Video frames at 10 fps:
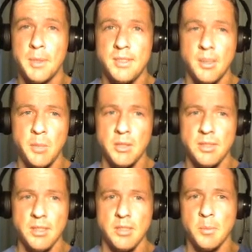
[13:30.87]
the immune
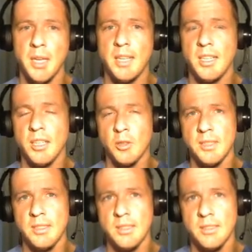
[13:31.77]
system, and it
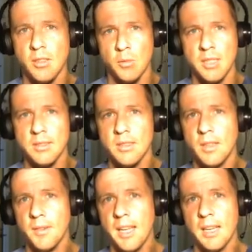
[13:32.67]
increases the risk
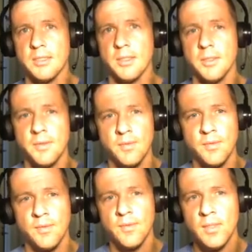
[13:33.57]
of cancer."
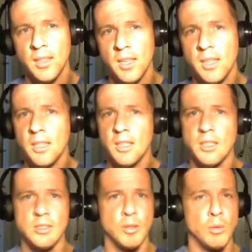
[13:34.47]

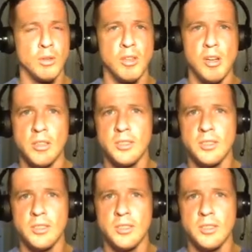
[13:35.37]
So long